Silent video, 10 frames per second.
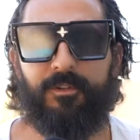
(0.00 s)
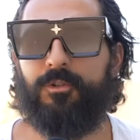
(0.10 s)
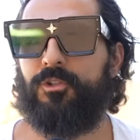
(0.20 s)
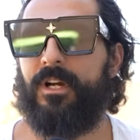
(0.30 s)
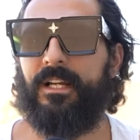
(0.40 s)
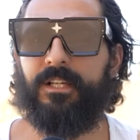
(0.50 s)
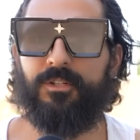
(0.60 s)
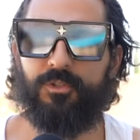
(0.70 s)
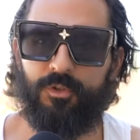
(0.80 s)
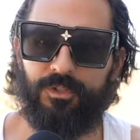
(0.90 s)
you try to
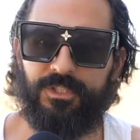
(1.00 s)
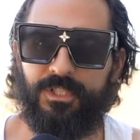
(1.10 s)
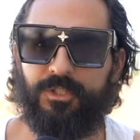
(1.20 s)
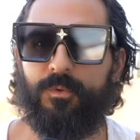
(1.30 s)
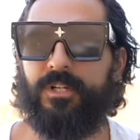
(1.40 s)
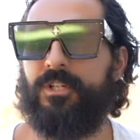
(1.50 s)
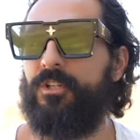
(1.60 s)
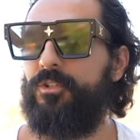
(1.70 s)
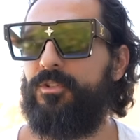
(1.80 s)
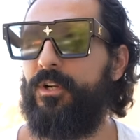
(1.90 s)
control the situation
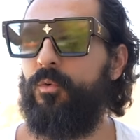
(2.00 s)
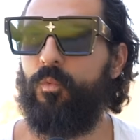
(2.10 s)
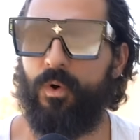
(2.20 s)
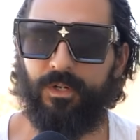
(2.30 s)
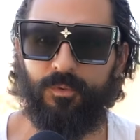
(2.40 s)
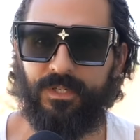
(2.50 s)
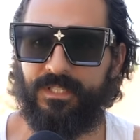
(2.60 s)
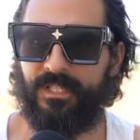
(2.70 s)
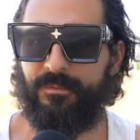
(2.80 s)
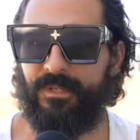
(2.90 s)
and you try to wonder what
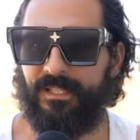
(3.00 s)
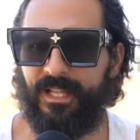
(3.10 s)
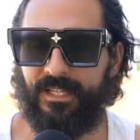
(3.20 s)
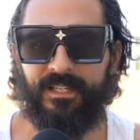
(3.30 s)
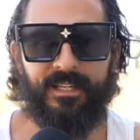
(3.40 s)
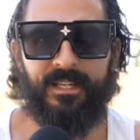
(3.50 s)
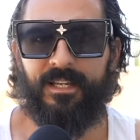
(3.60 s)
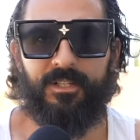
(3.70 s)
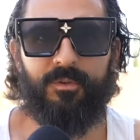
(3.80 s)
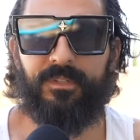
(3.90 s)
it's going to be like,
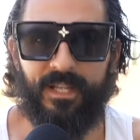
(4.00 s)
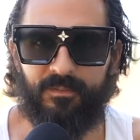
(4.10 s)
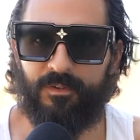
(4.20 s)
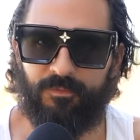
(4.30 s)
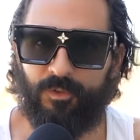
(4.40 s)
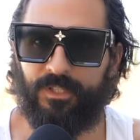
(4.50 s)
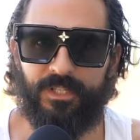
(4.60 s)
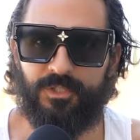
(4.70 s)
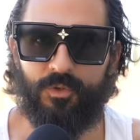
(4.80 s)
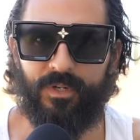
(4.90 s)
you'll never fully
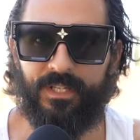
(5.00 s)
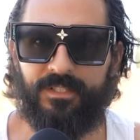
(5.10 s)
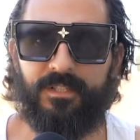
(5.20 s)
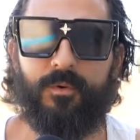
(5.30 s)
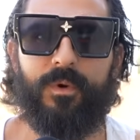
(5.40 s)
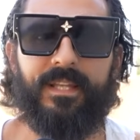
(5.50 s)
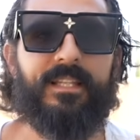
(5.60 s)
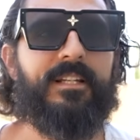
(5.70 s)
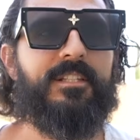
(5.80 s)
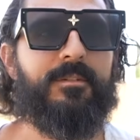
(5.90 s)
enjoy it to the way
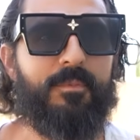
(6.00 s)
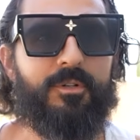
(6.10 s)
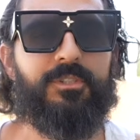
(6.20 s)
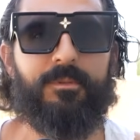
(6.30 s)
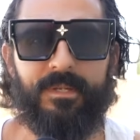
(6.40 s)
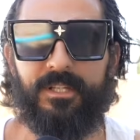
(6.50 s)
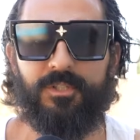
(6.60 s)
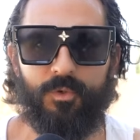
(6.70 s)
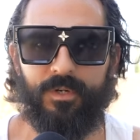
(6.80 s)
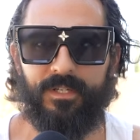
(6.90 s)
that it's supposed to be
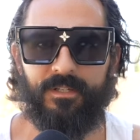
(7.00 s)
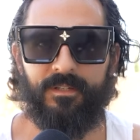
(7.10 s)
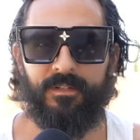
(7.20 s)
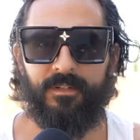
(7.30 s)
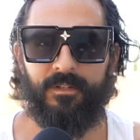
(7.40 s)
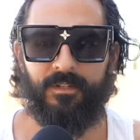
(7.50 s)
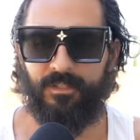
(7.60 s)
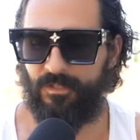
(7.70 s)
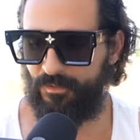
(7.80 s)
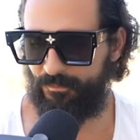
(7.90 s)
enjoyed.
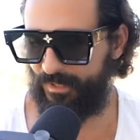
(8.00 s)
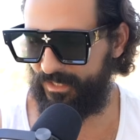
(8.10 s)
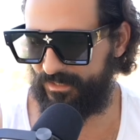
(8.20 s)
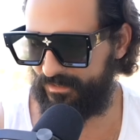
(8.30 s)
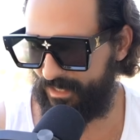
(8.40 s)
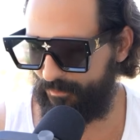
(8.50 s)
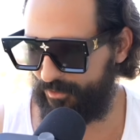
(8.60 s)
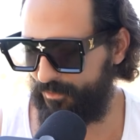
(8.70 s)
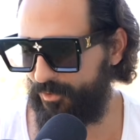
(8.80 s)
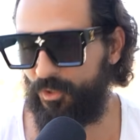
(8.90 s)
You know, biggest example,
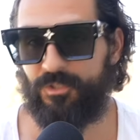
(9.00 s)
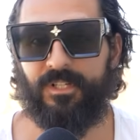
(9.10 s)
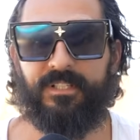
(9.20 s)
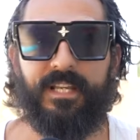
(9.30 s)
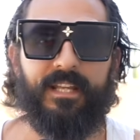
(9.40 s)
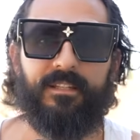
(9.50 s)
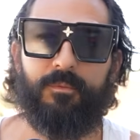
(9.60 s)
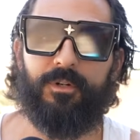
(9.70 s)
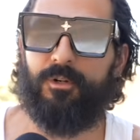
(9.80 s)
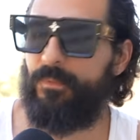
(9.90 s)
someone goes on a date and they
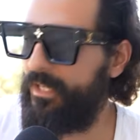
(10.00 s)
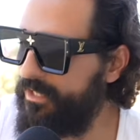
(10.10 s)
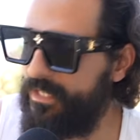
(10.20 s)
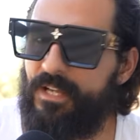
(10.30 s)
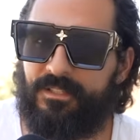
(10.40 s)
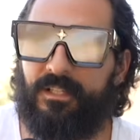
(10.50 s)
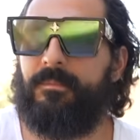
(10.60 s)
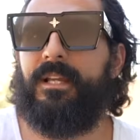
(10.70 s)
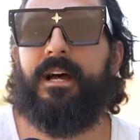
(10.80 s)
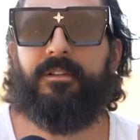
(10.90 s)
wonder, oh my gosh, how's it going to
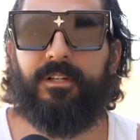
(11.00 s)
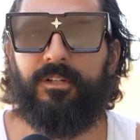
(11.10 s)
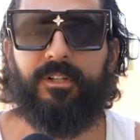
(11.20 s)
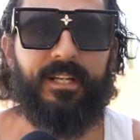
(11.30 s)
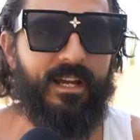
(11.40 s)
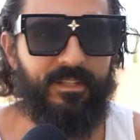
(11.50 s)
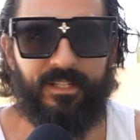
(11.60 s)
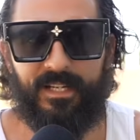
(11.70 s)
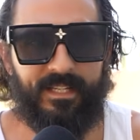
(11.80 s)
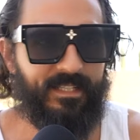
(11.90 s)
be? How are they going to look? How are they
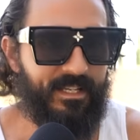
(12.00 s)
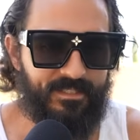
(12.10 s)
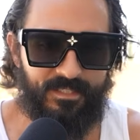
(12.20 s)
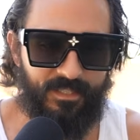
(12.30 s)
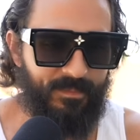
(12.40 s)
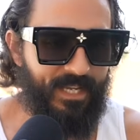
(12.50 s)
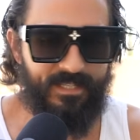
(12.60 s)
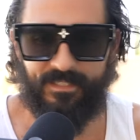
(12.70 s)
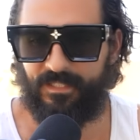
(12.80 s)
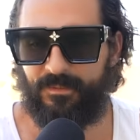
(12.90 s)
going to act? How's this going to be?
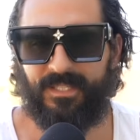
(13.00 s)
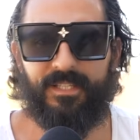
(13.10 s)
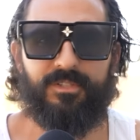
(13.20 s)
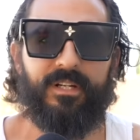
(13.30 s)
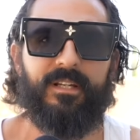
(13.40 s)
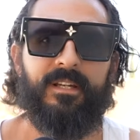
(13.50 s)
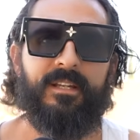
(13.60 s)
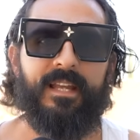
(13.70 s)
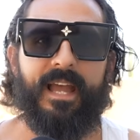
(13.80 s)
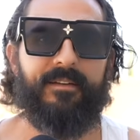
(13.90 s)
How's that going to be? And they try to
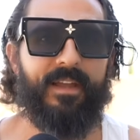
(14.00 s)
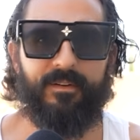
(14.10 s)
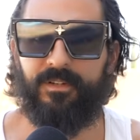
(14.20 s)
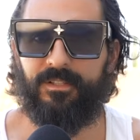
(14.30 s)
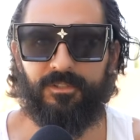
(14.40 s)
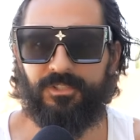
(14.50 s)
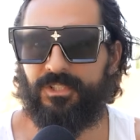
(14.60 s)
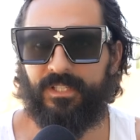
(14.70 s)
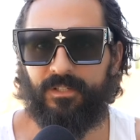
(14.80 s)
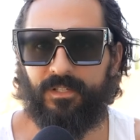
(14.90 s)
have every little
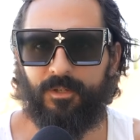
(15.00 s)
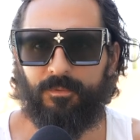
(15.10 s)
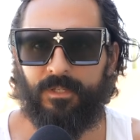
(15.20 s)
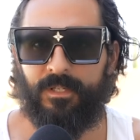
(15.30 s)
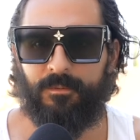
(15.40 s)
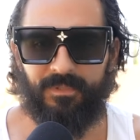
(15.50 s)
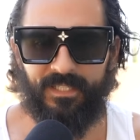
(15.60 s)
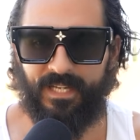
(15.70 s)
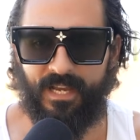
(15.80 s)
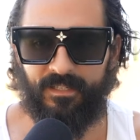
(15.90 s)
scenario
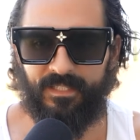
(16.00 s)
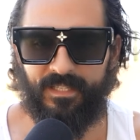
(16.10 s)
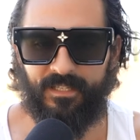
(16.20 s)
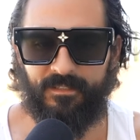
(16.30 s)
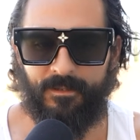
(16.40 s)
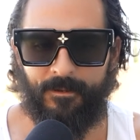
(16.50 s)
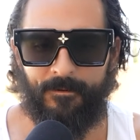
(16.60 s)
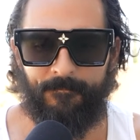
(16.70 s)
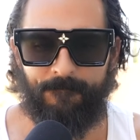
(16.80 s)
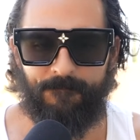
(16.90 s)
played out. And then
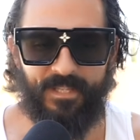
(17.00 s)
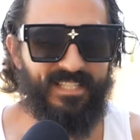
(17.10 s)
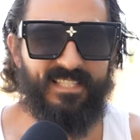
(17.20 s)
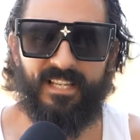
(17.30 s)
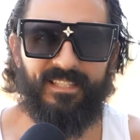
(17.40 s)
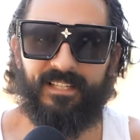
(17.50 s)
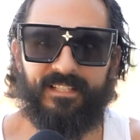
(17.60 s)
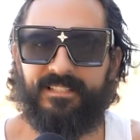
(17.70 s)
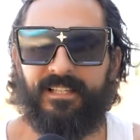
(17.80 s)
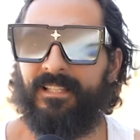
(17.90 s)
it's nothing.
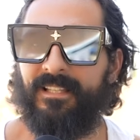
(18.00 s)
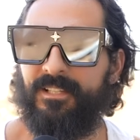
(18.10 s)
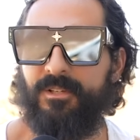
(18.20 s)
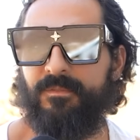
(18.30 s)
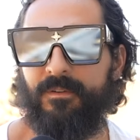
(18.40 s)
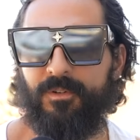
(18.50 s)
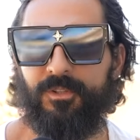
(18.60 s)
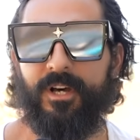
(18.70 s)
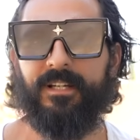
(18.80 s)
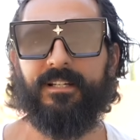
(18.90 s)
It's nothing like you've ever
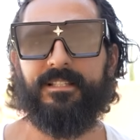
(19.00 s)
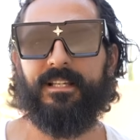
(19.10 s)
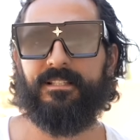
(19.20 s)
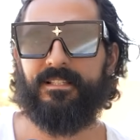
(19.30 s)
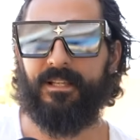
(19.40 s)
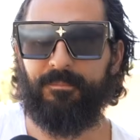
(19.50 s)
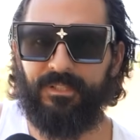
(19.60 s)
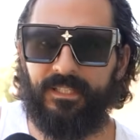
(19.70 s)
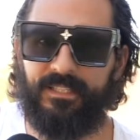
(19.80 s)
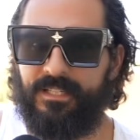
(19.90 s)
thought, in a sense. It's
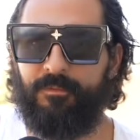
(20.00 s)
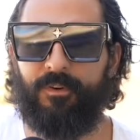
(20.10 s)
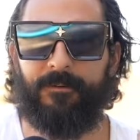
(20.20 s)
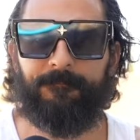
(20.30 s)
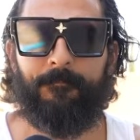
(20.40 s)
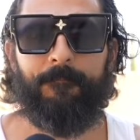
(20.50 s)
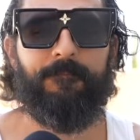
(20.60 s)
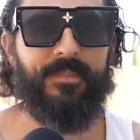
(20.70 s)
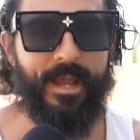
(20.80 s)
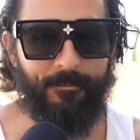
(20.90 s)
completely different.
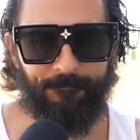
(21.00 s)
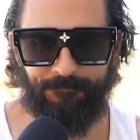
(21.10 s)
Now,